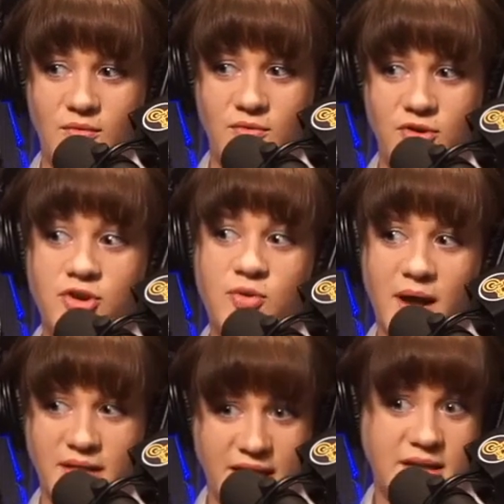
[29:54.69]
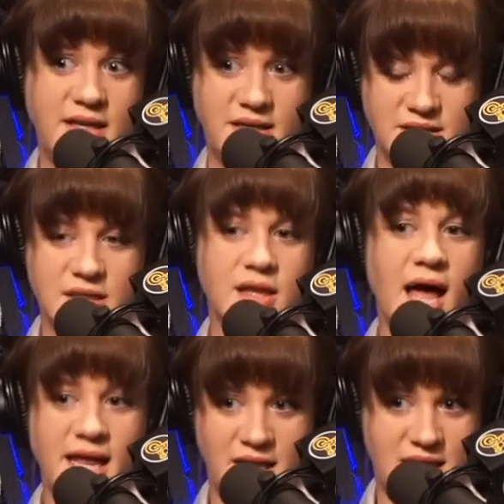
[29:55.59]
knew I like needed to
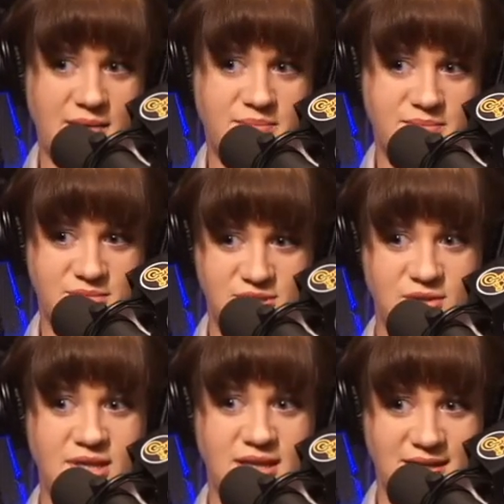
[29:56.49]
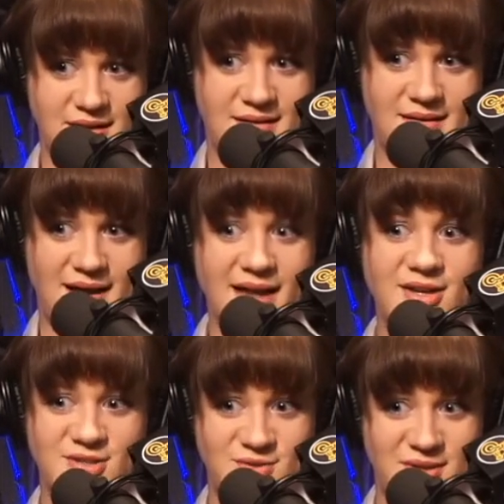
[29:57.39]
lie to them so that I
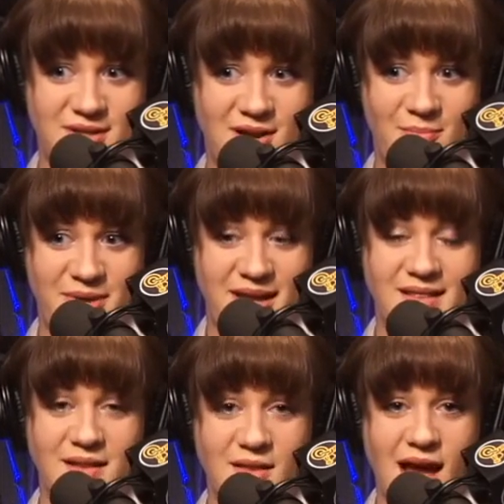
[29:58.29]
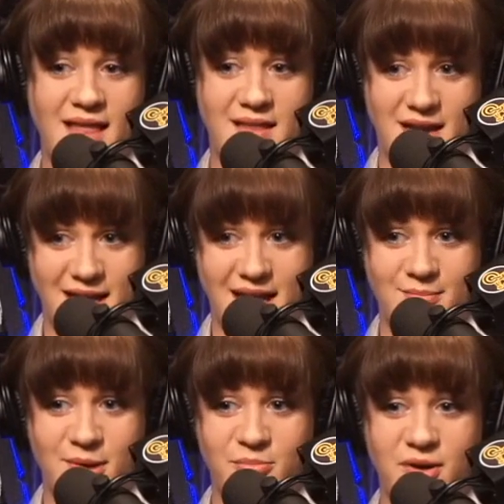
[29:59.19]
could do therapy, and the lie that I
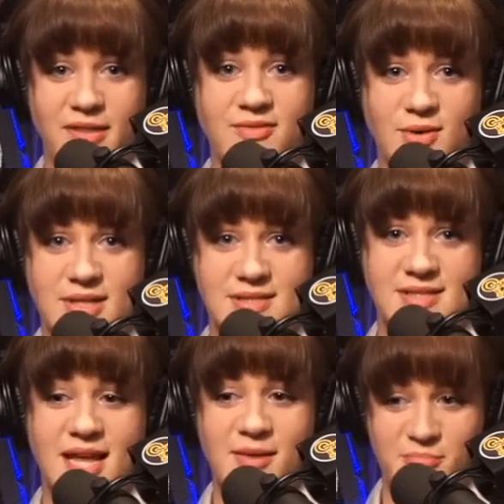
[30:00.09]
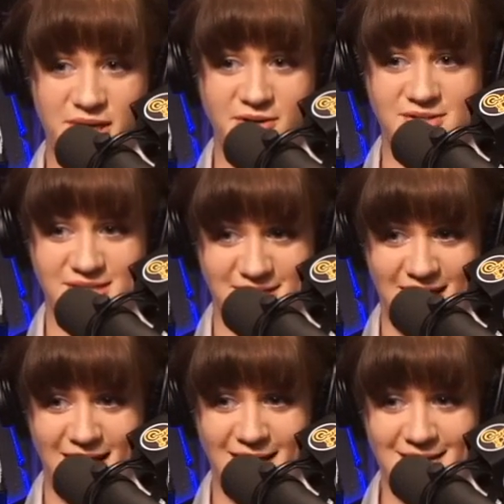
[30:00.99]
came up with was 10 beers a
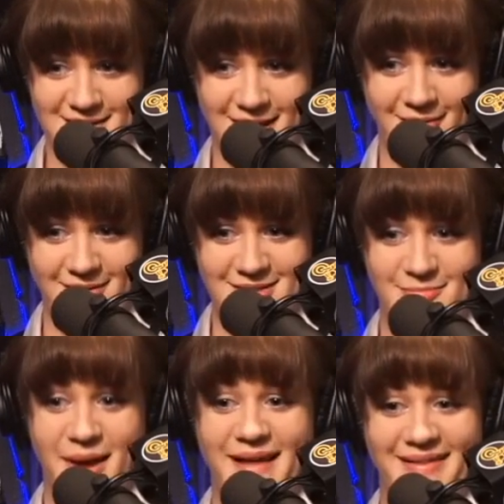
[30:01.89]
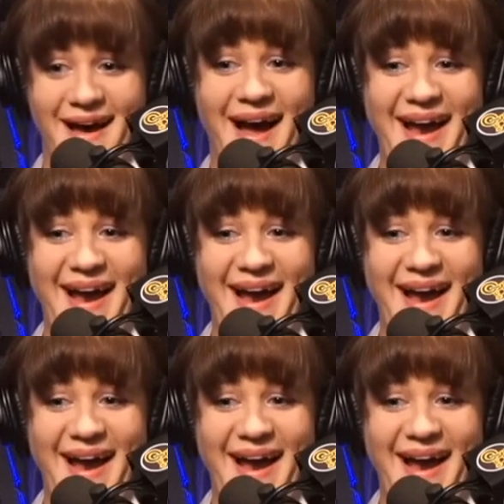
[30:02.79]
day. That was my lie.